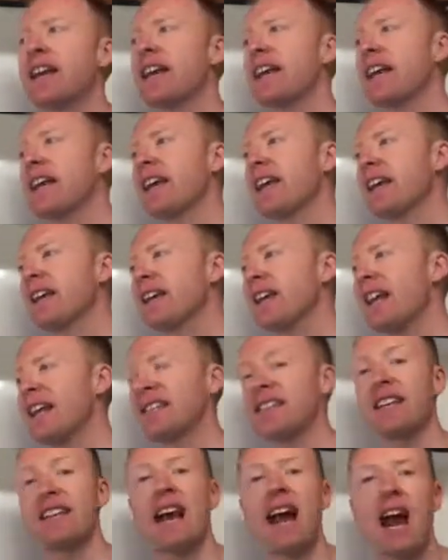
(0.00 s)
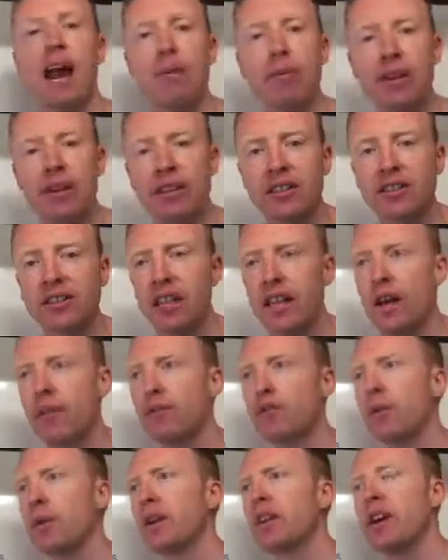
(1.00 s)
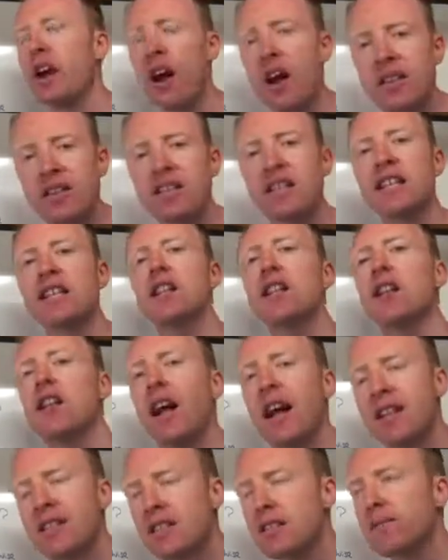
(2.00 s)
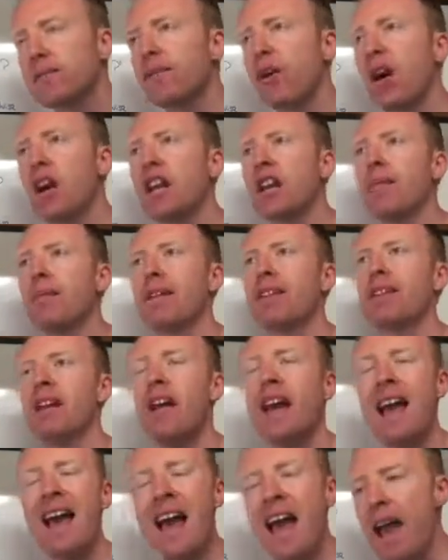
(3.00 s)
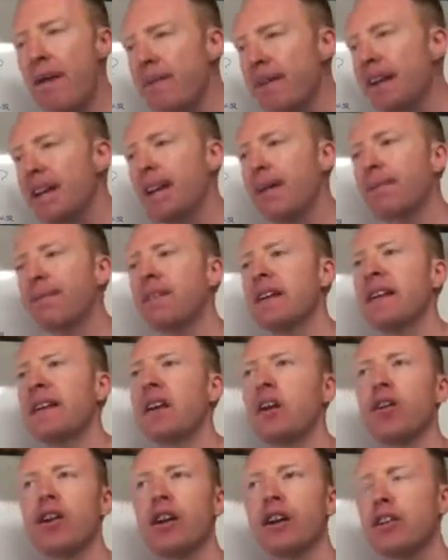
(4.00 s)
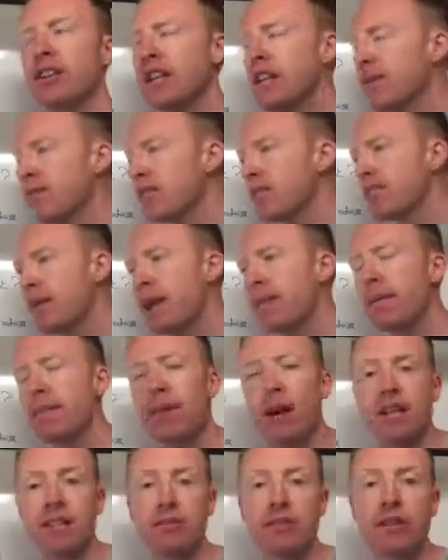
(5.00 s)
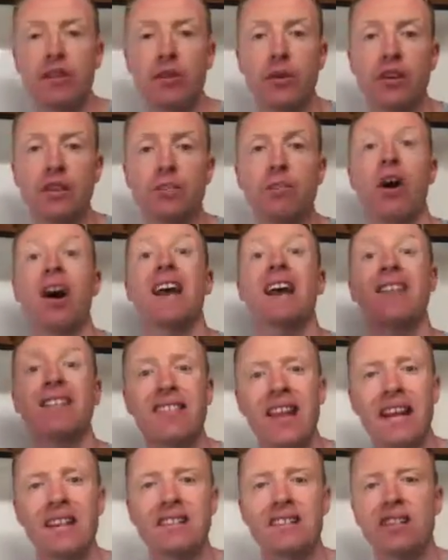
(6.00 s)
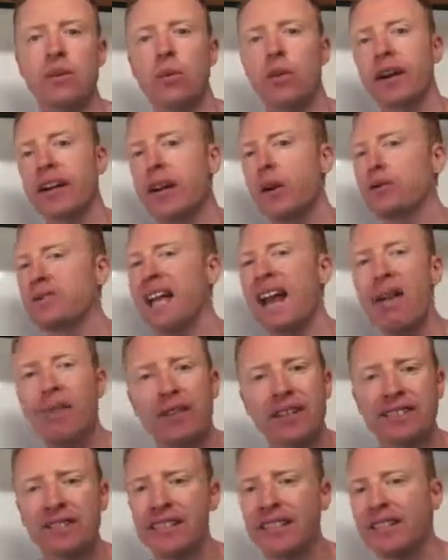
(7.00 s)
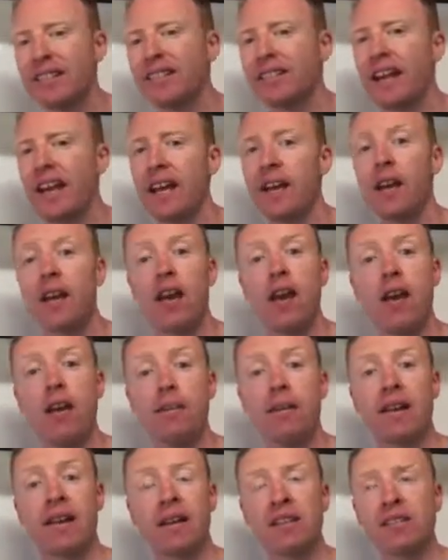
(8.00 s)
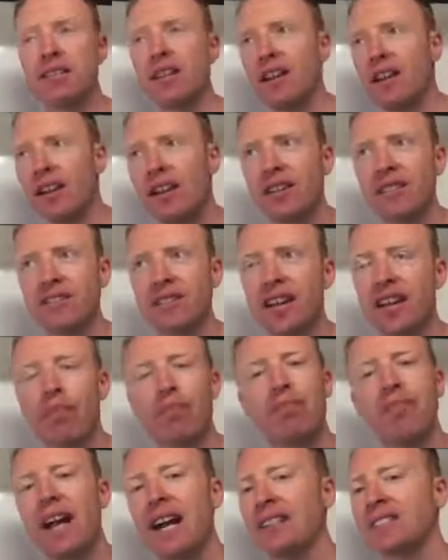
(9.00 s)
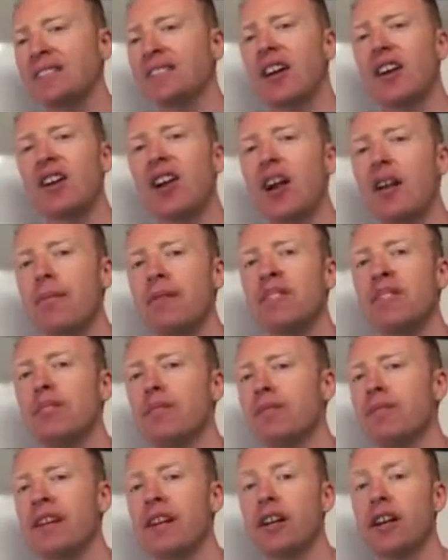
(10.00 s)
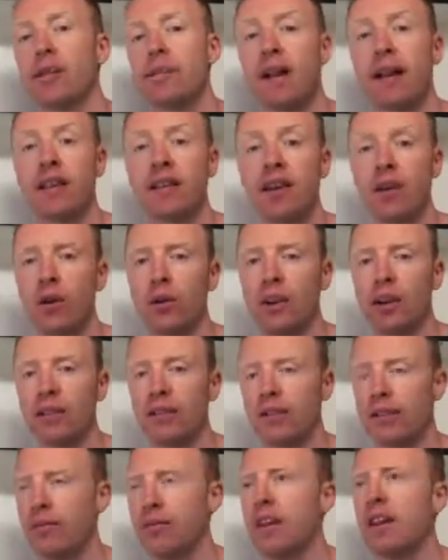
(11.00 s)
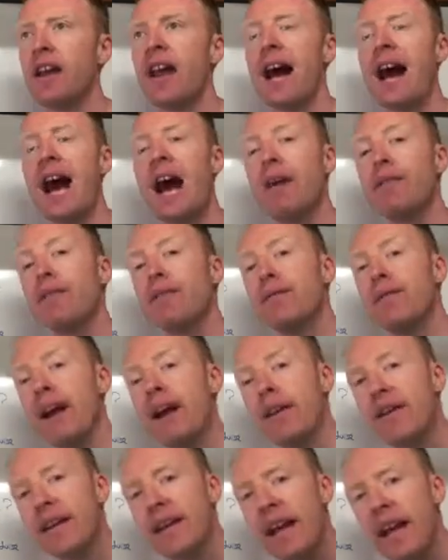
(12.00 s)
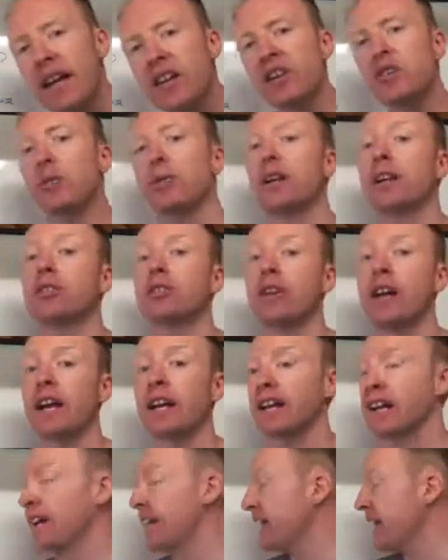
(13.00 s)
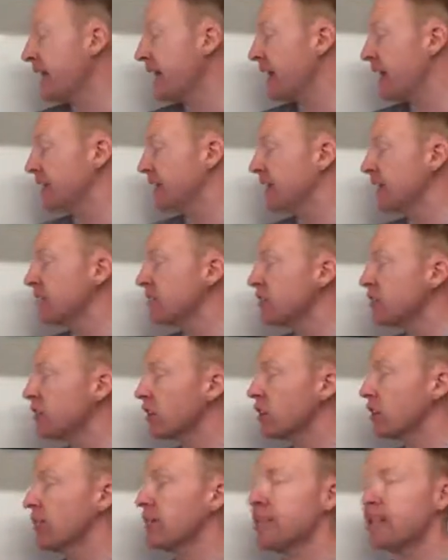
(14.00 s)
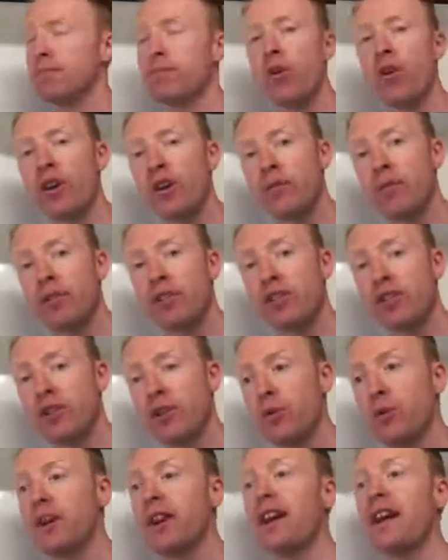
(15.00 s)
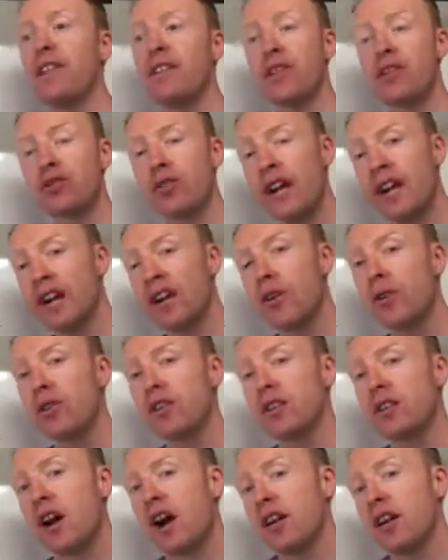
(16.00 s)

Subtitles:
in, let's say, hammering yourself, doing constantly lots of volume and heavy lifting, or you're even maybe possibly doing some high intensity workouts every single day, because in the long term, that's not going to be something that you're going to be able to hold on to. Have a variation with your training. Again, this is going to come into point number 2. The trainer who is